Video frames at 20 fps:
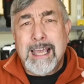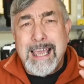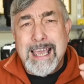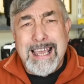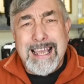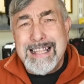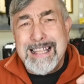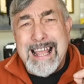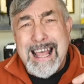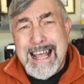
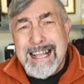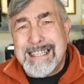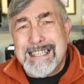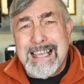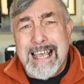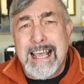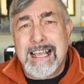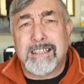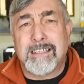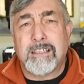In that
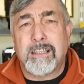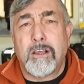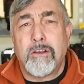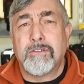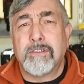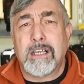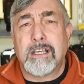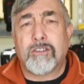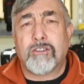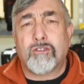test,
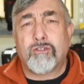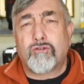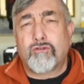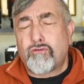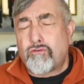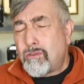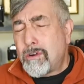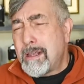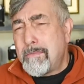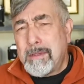those
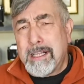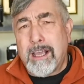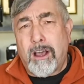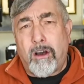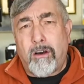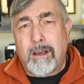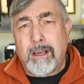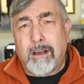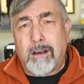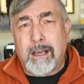extremely
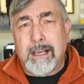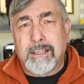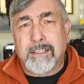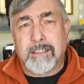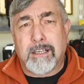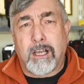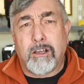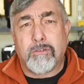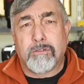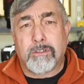high
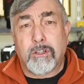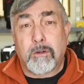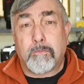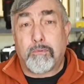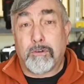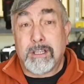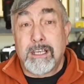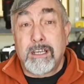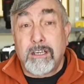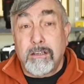ISOs look
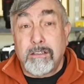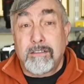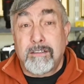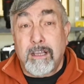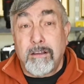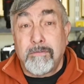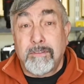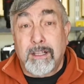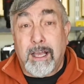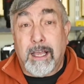pretty good,
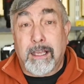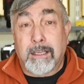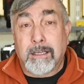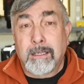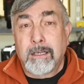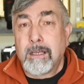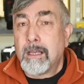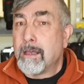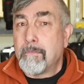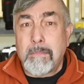don't they?
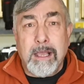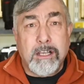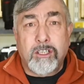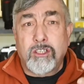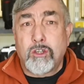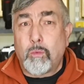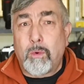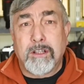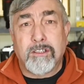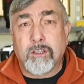
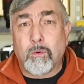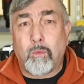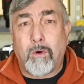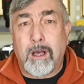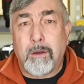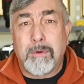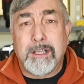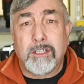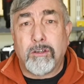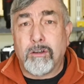Makes you wonder
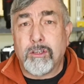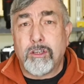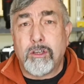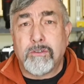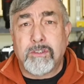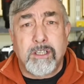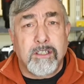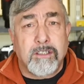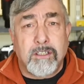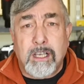why we're not
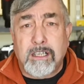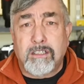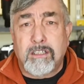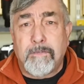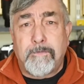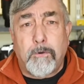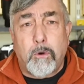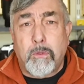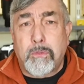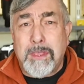using
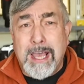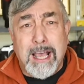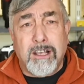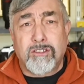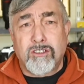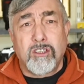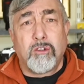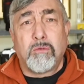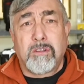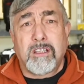
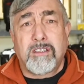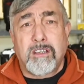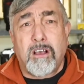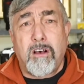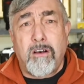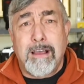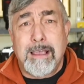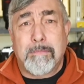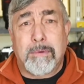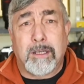64,000 all the
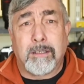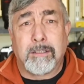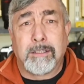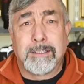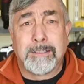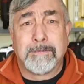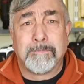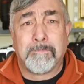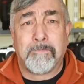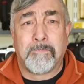time.
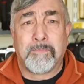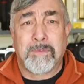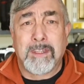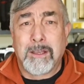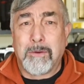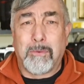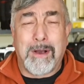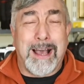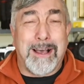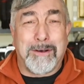
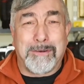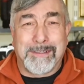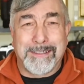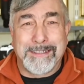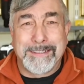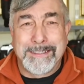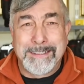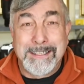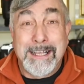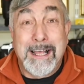Well,
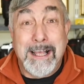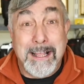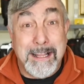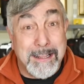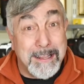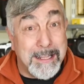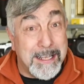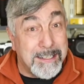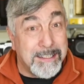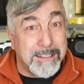
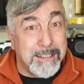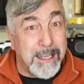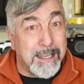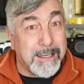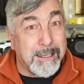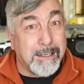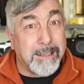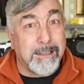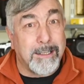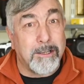let's
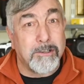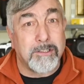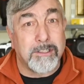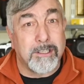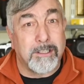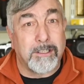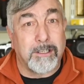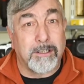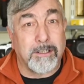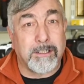take a
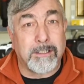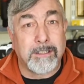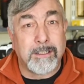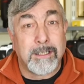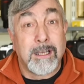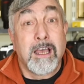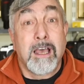closer look.